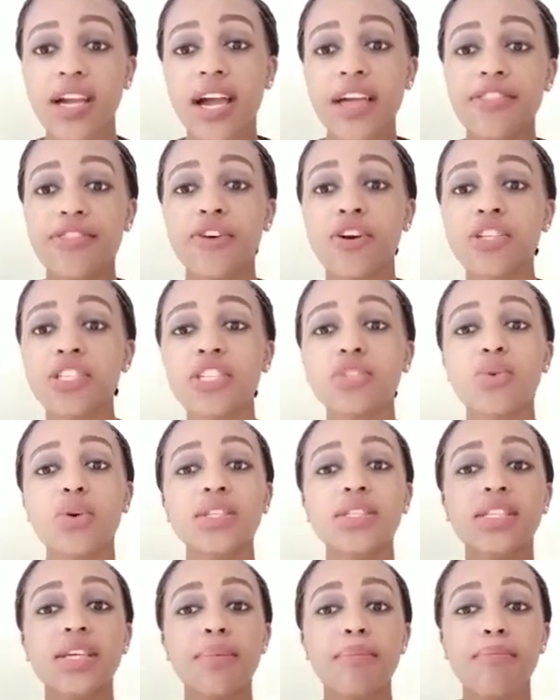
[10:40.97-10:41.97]
I thought it
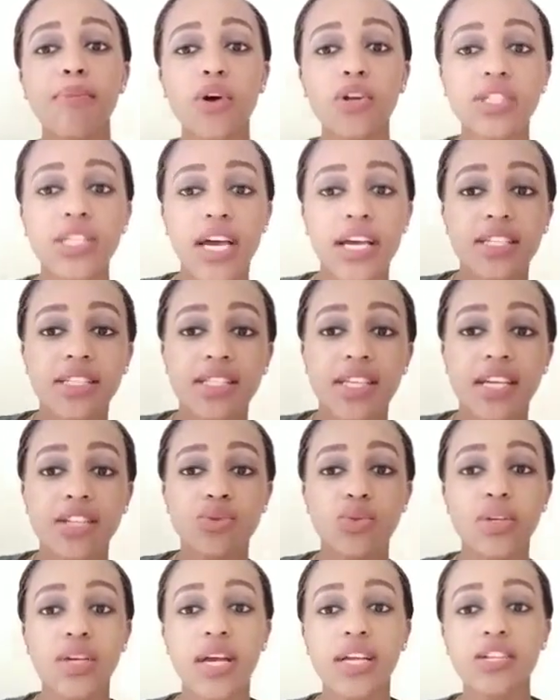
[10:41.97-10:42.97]
was important that
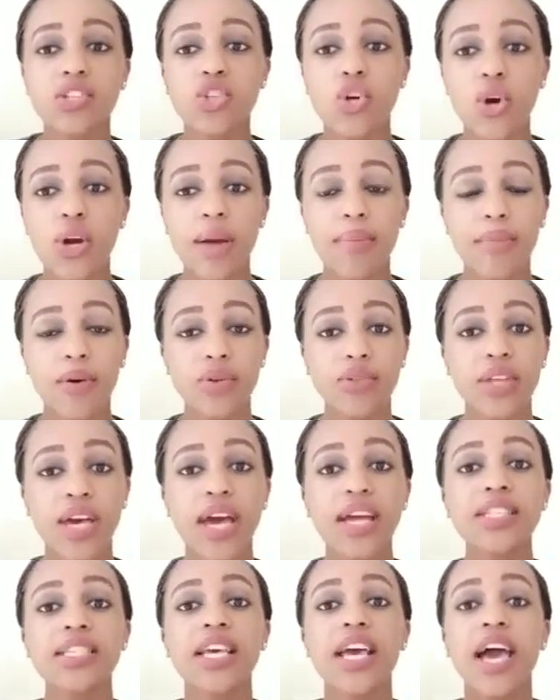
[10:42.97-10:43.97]
we can talk about
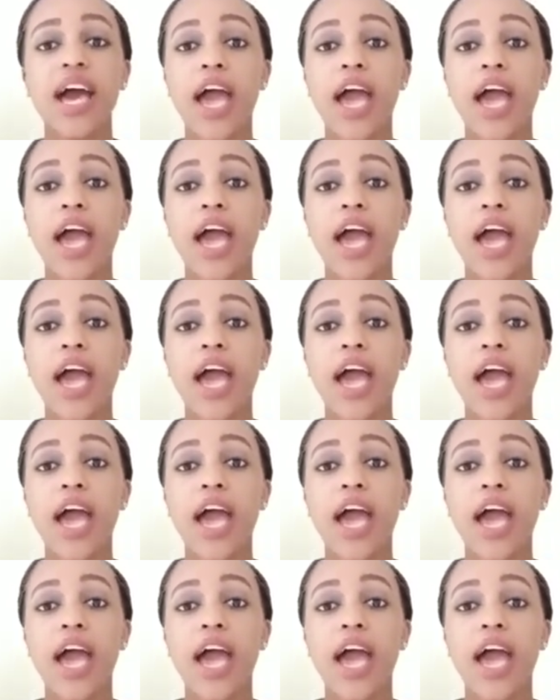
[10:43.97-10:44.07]
that.